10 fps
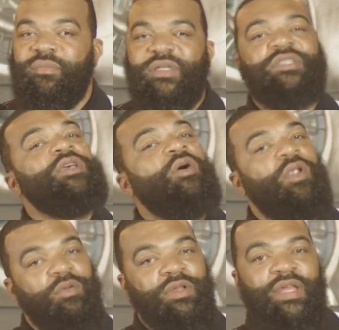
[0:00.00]
Be
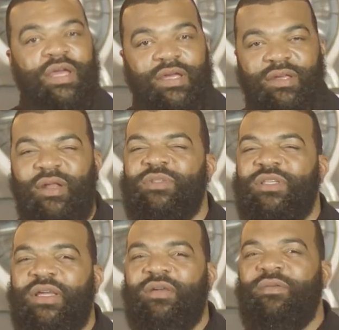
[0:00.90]
solo today. You know what I'm
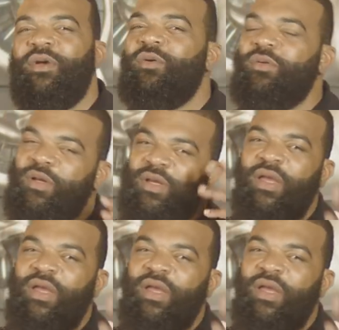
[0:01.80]
saying?